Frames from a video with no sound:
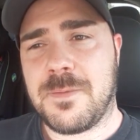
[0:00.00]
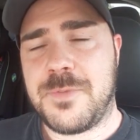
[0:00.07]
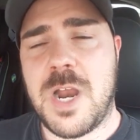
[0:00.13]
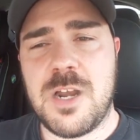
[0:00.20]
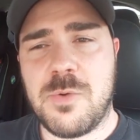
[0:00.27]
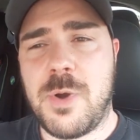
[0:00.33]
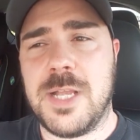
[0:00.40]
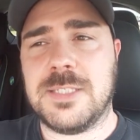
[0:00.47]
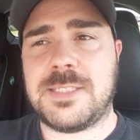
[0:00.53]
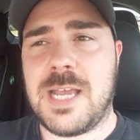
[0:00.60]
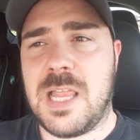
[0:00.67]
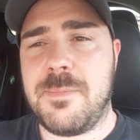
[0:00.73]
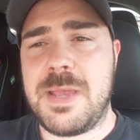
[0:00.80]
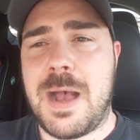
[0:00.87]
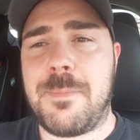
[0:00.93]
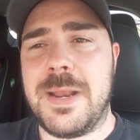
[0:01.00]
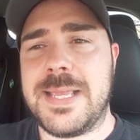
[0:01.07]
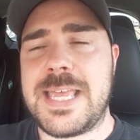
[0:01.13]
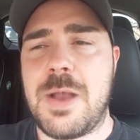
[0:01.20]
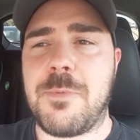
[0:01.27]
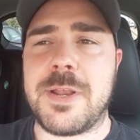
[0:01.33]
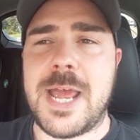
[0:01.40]
They're the ones telling me I'm
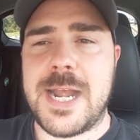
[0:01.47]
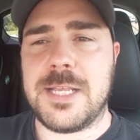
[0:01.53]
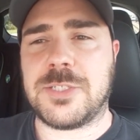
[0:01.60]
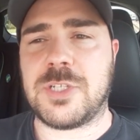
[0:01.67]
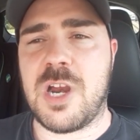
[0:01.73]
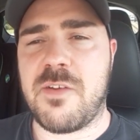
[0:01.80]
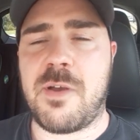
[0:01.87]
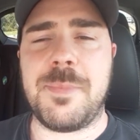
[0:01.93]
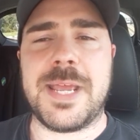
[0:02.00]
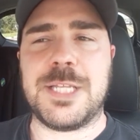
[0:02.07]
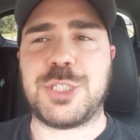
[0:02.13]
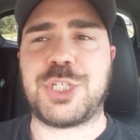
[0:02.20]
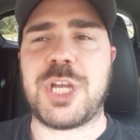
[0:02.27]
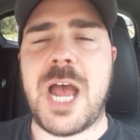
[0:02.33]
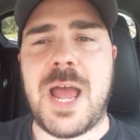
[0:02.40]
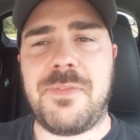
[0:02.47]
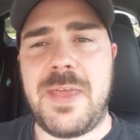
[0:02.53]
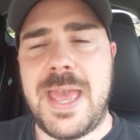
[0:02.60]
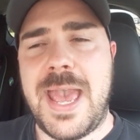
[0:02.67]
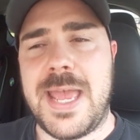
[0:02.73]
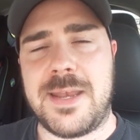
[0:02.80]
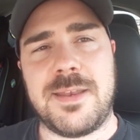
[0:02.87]
going to get what I deserve. I'm going to get shot in
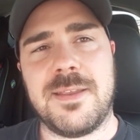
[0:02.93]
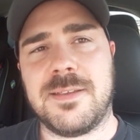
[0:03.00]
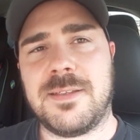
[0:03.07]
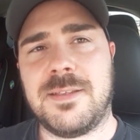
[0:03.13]
the head.